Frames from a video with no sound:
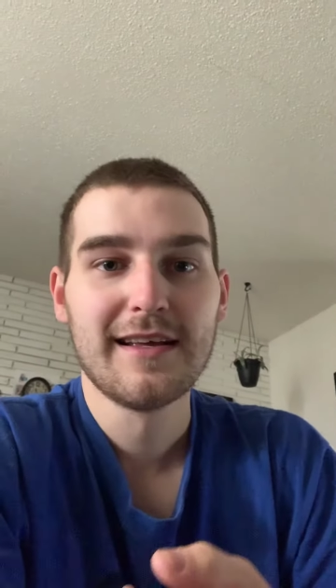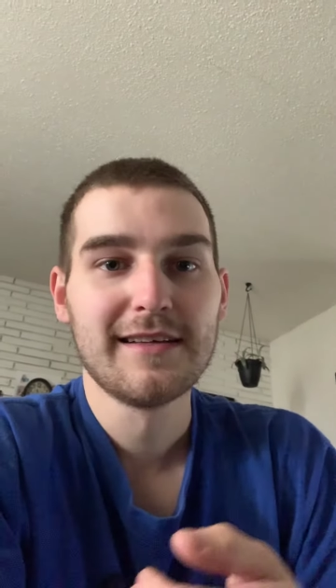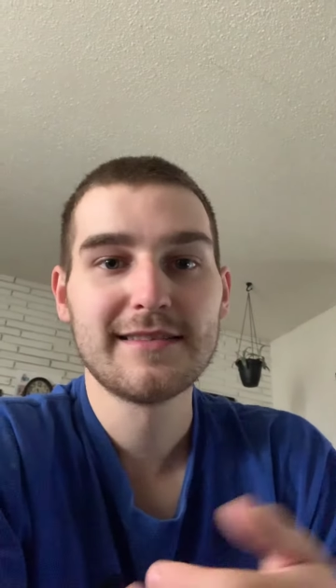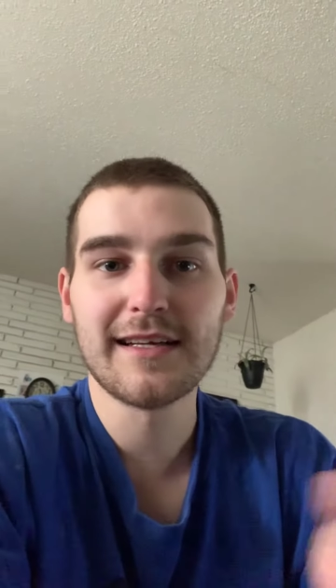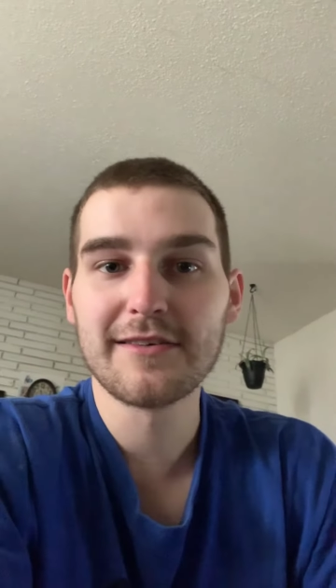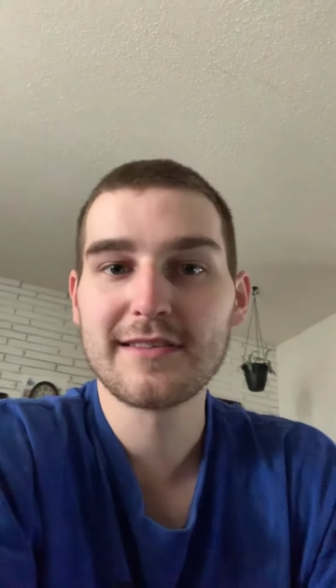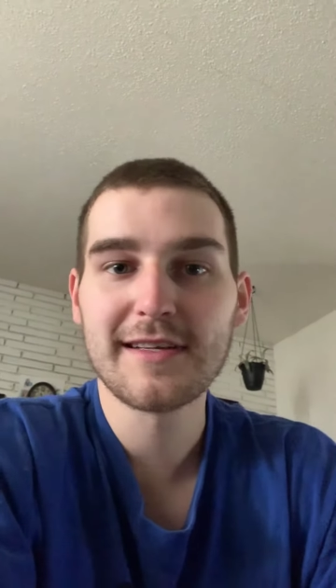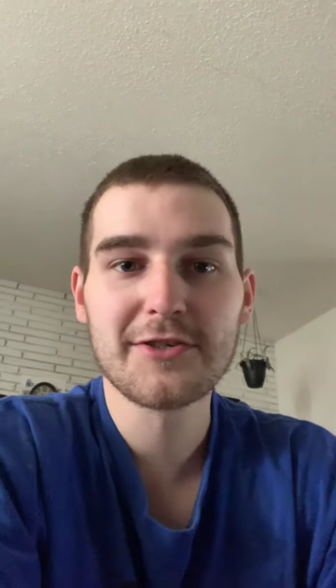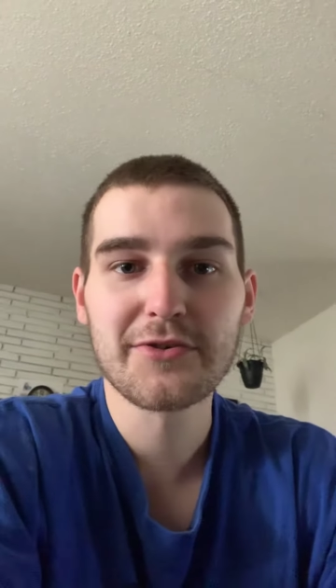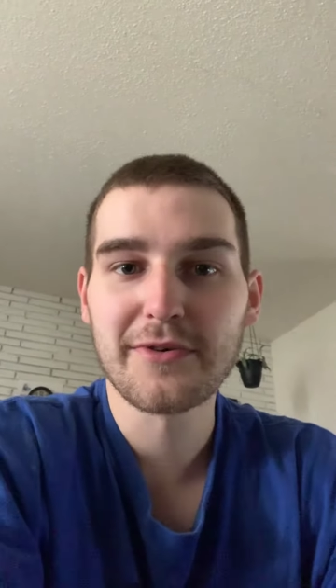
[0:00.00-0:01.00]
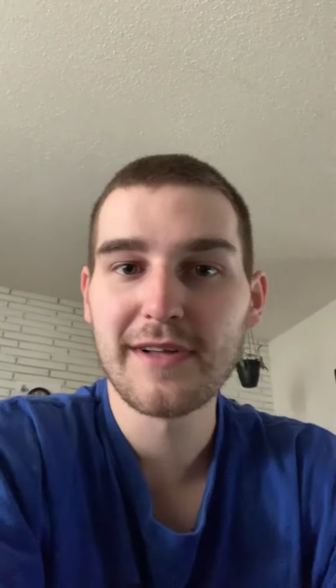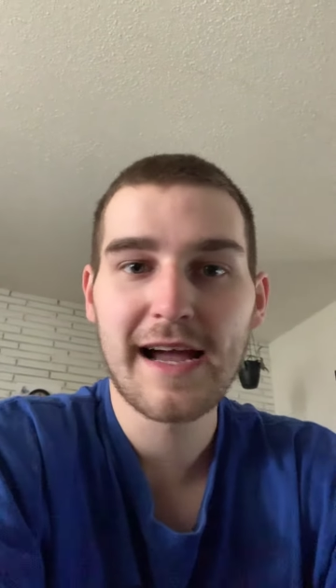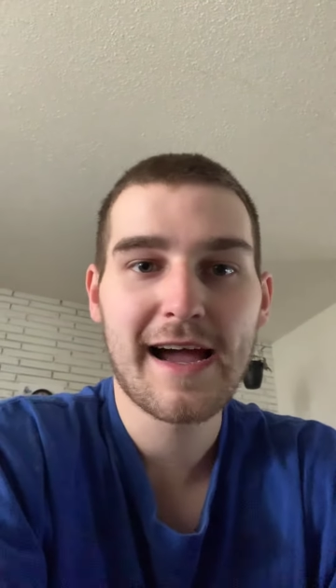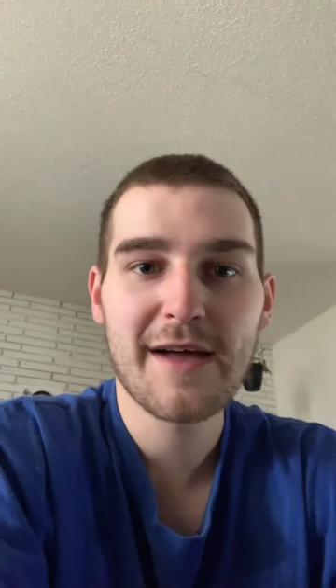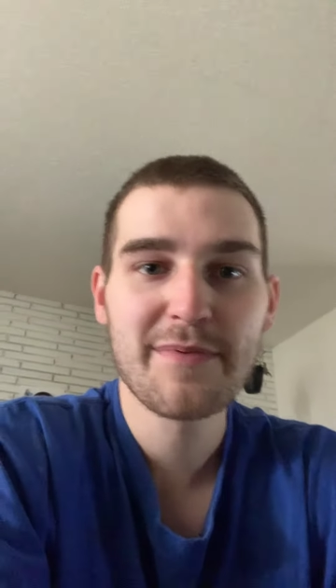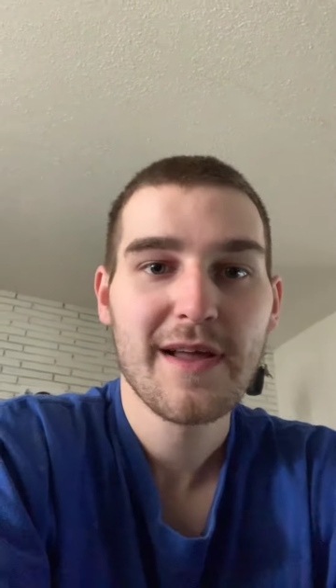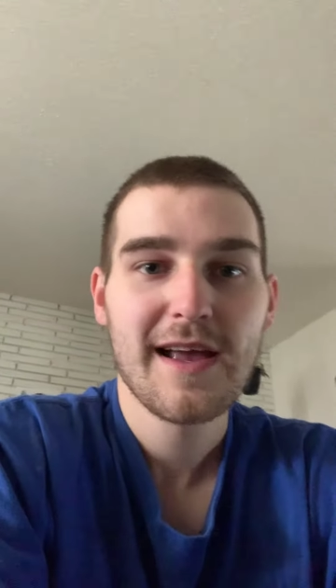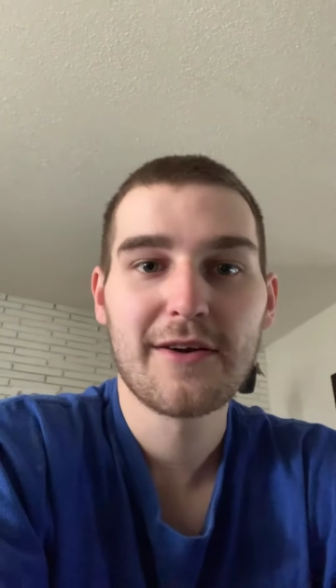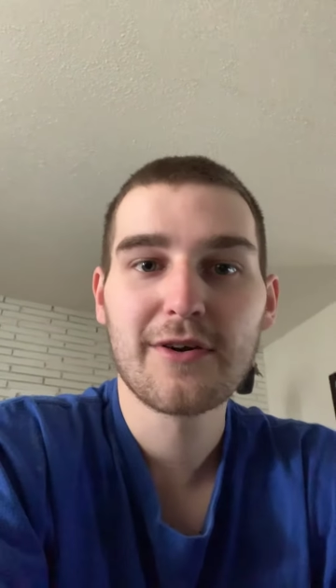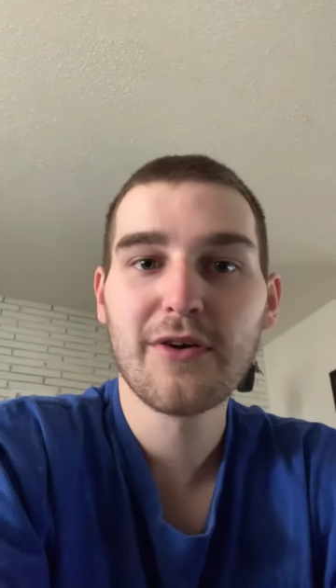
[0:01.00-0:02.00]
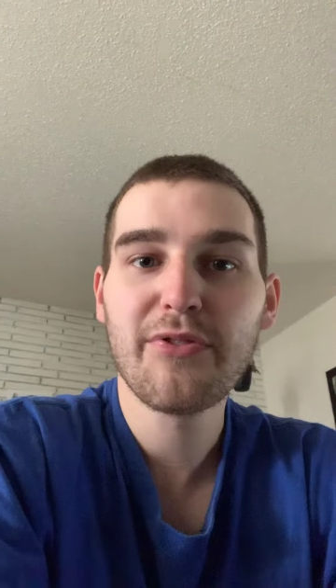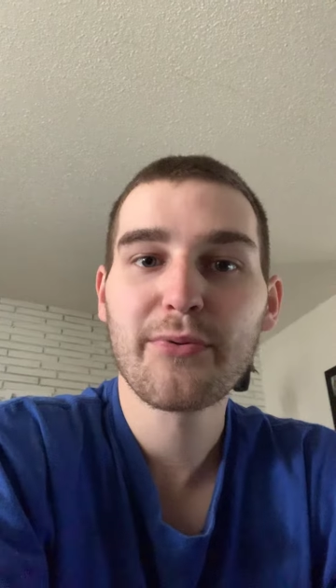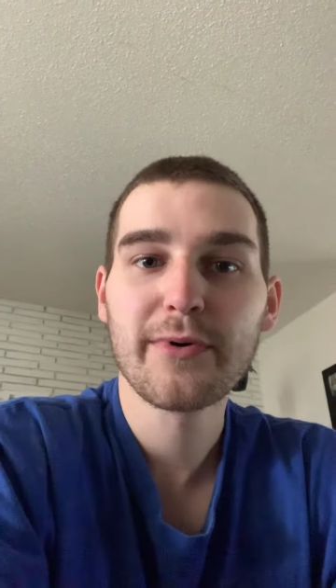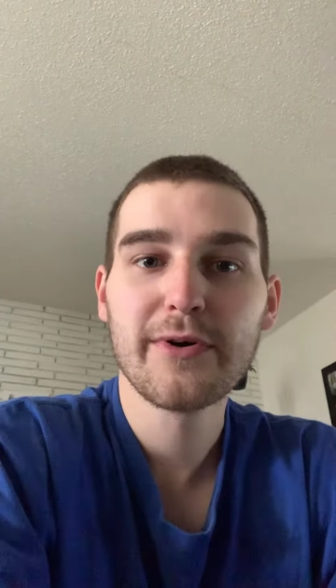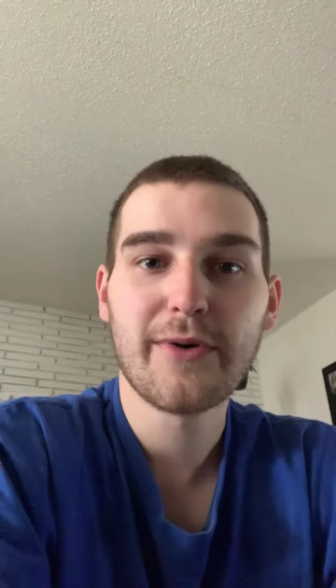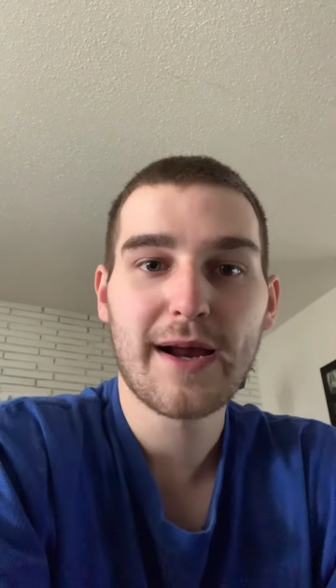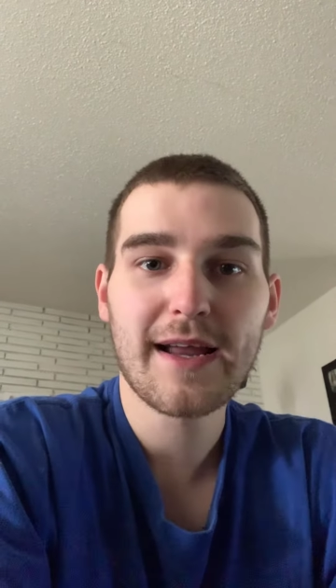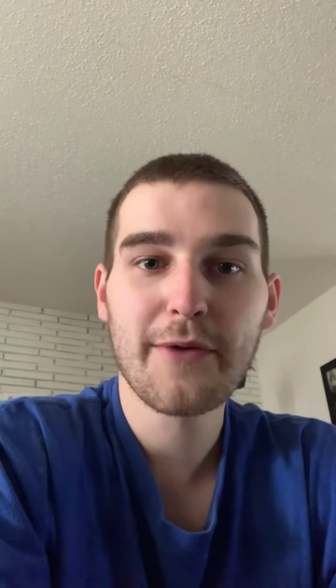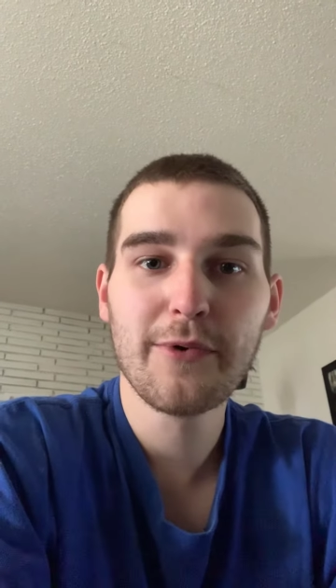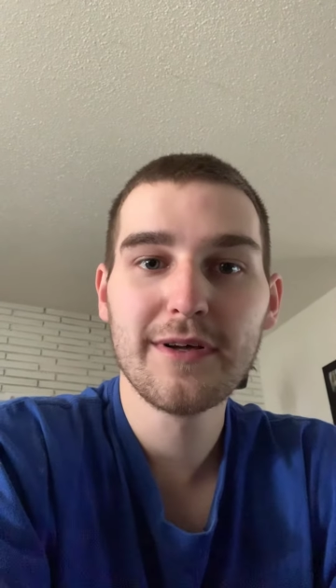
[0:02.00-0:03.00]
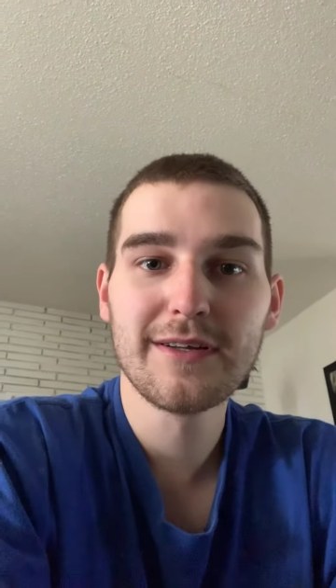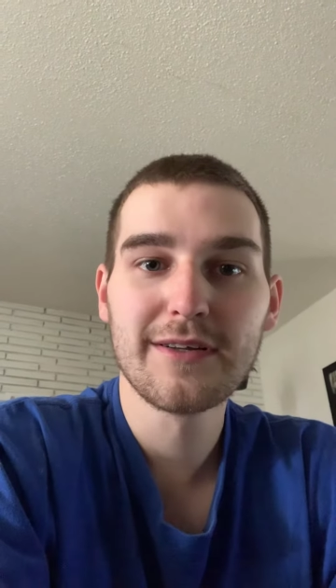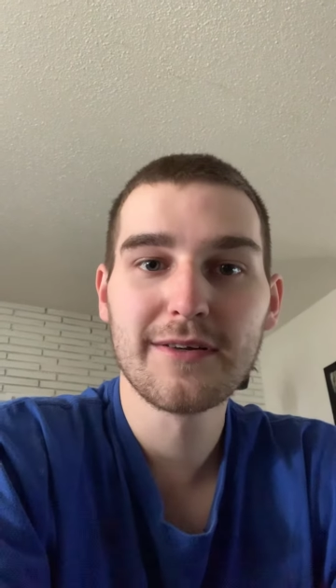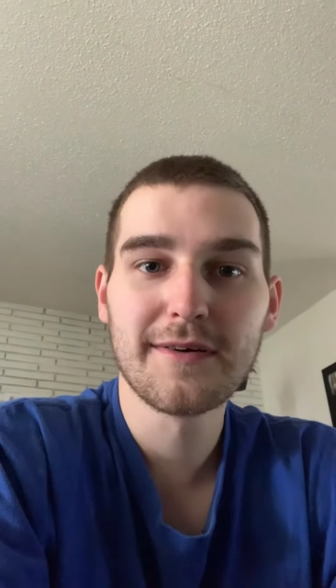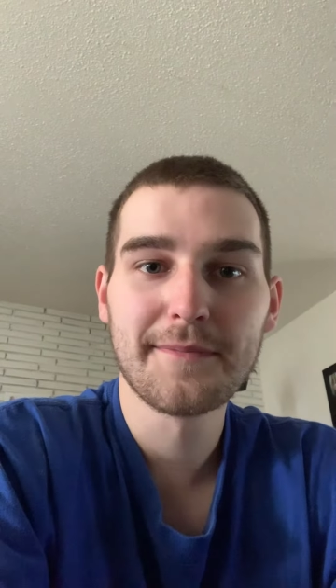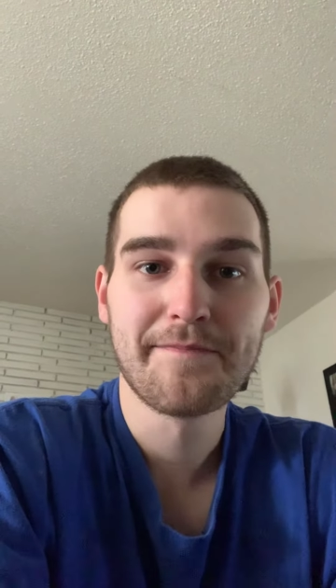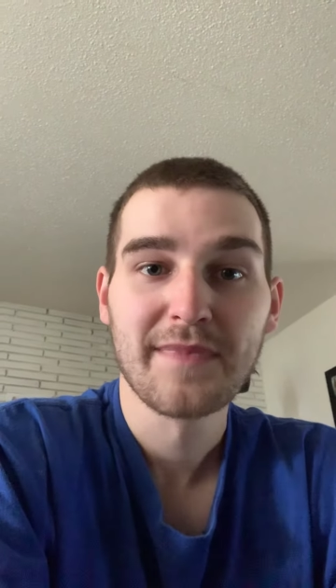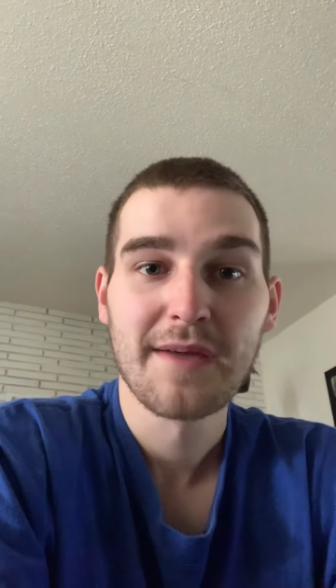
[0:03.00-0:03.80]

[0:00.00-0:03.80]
Seller Central app and I'll go through and I will